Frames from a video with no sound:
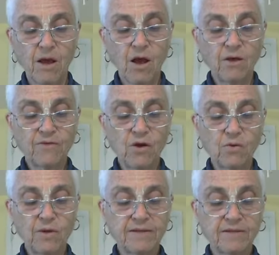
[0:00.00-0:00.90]

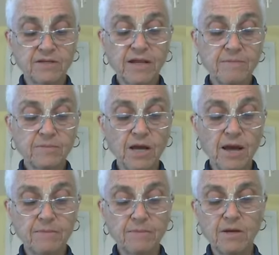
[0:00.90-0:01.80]
although at the same
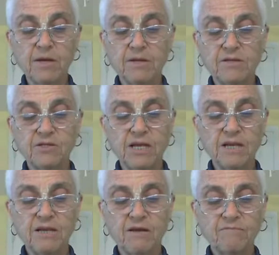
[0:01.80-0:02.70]
time the
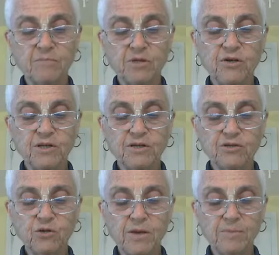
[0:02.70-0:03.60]
seed of material
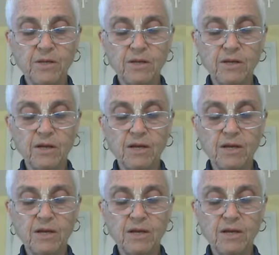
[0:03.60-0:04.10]
enjoyment